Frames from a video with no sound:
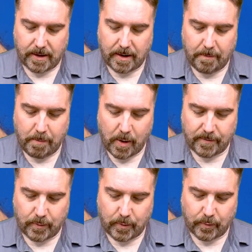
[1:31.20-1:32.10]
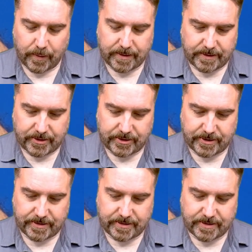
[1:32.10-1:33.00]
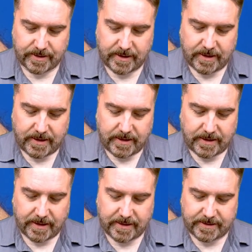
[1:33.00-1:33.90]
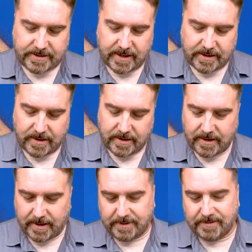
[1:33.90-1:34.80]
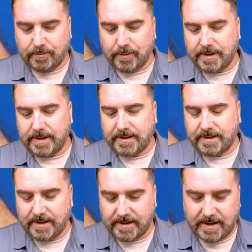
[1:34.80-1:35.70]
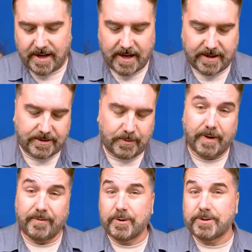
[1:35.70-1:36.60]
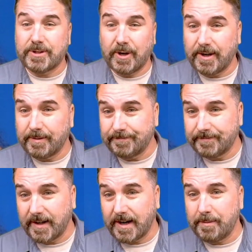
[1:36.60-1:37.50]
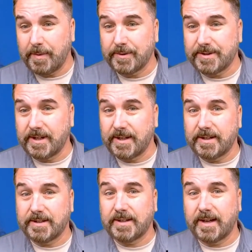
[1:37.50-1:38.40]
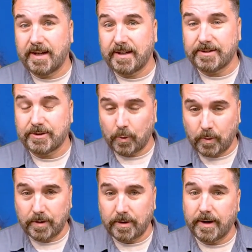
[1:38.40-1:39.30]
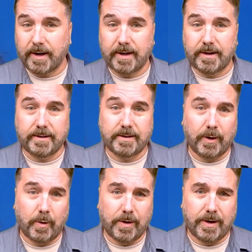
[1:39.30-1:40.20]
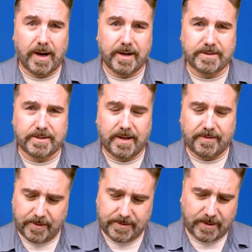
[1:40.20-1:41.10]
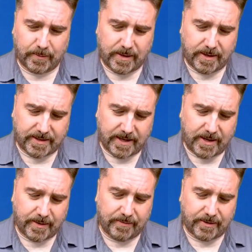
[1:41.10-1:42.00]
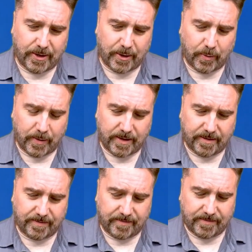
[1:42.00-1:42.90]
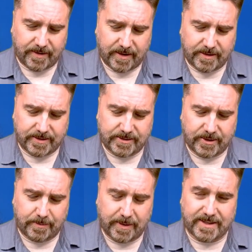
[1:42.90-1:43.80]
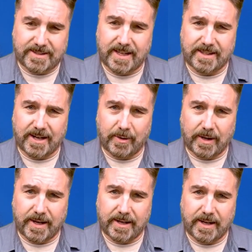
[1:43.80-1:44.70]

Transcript: Marvel Renditions. Now this set, I really did not, when I first saw it, I remember seeing it at a store and, online and stuff, I was like, I don't even know if this is going to be a set that I'll like.